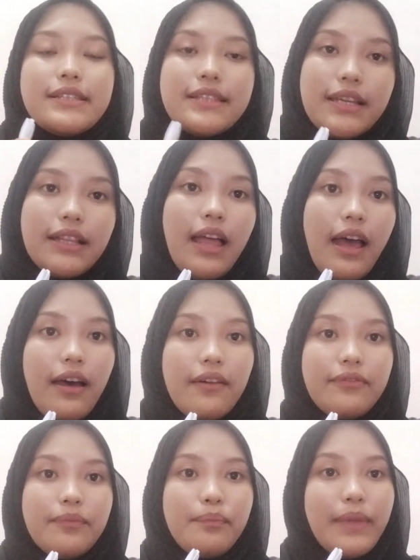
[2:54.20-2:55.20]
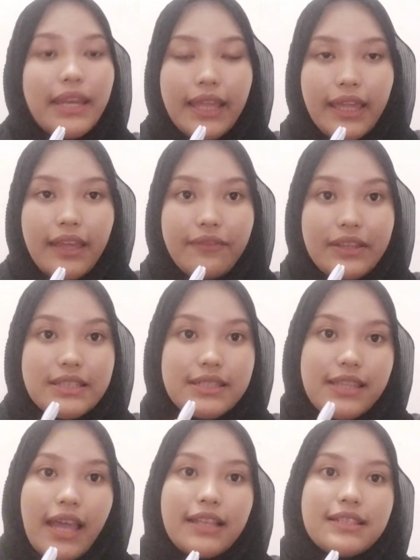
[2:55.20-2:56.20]
still have meaning if it
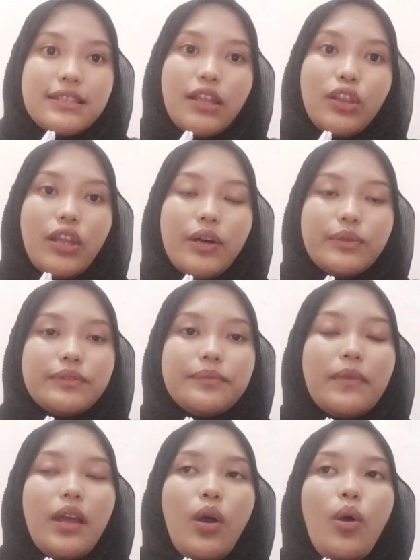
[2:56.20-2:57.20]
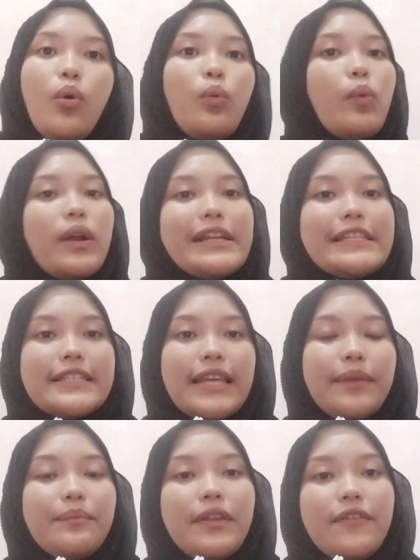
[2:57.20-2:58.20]
stands alone. Words
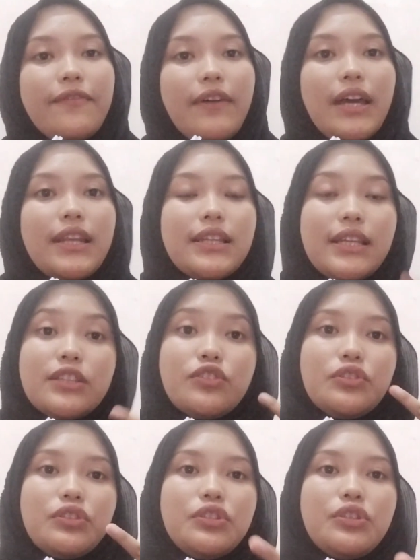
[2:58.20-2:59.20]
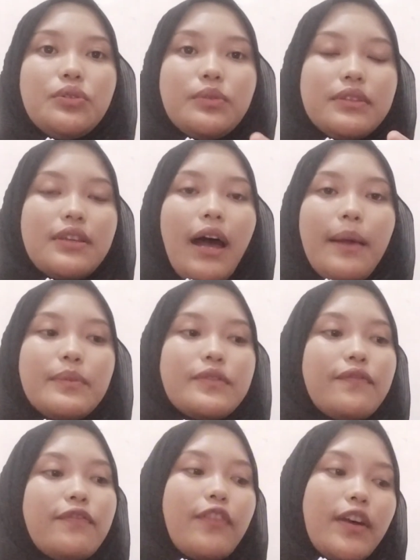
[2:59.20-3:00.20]
can be divided into two types.
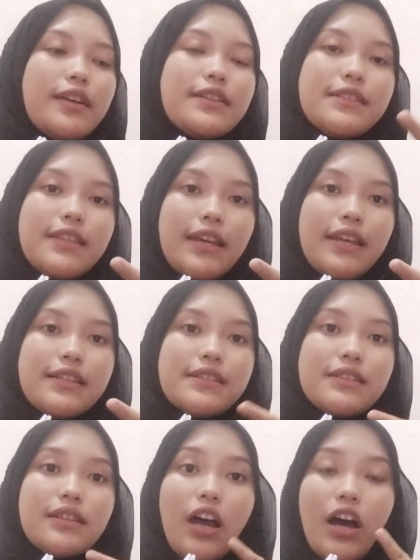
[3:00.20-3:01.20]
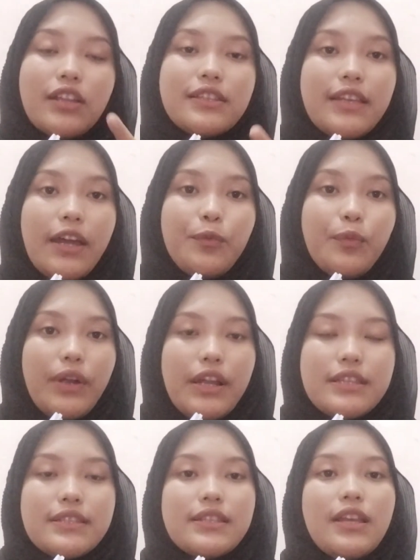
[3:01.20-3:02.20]
First is content
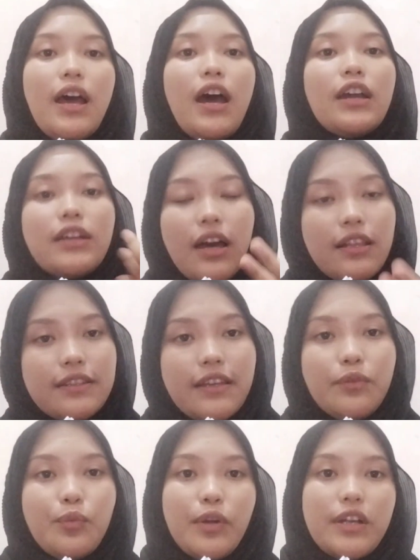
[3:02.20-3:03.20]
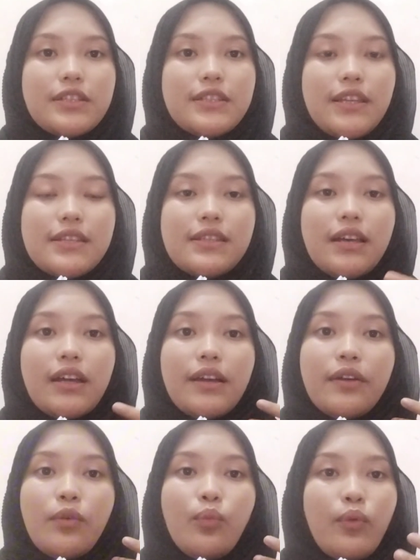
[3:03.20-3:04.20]
words. Content words is
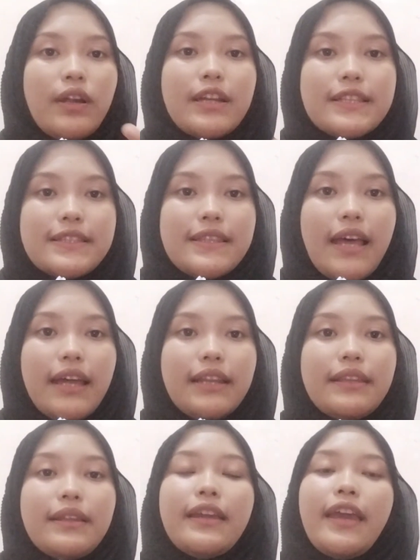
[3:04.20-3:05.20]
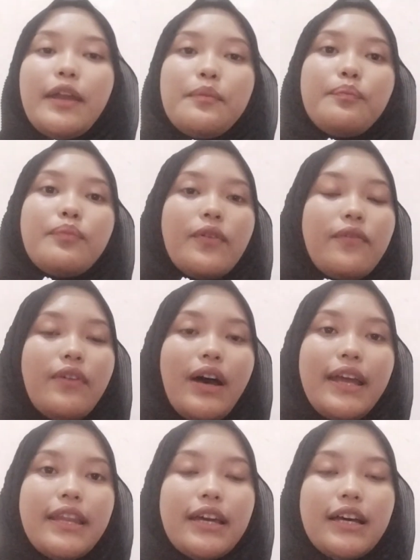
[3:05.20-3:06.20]
words that can
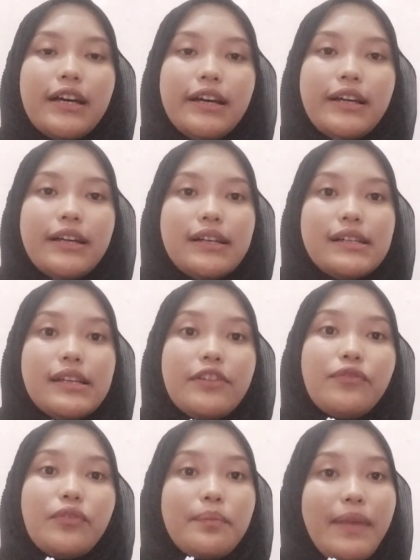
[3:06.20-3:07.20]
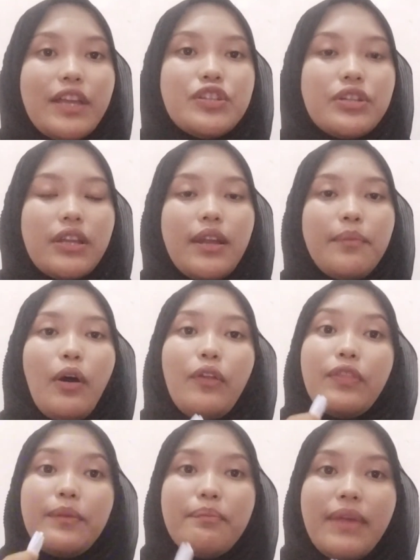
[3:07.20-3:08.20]
provide information
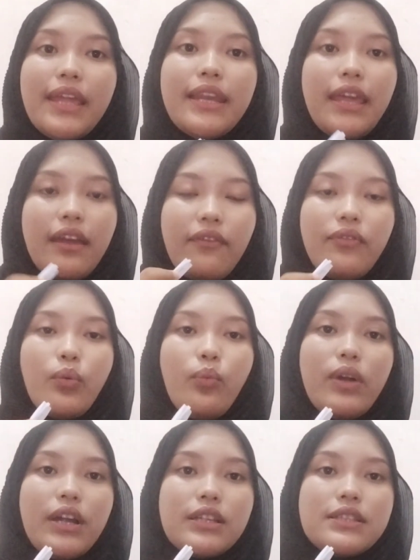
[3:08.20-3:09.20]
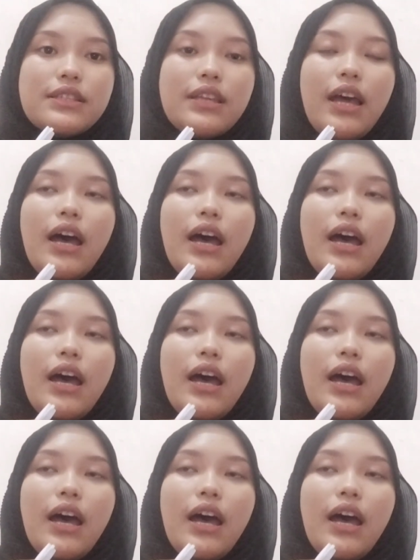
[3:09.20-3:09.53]
about the meaning of the words.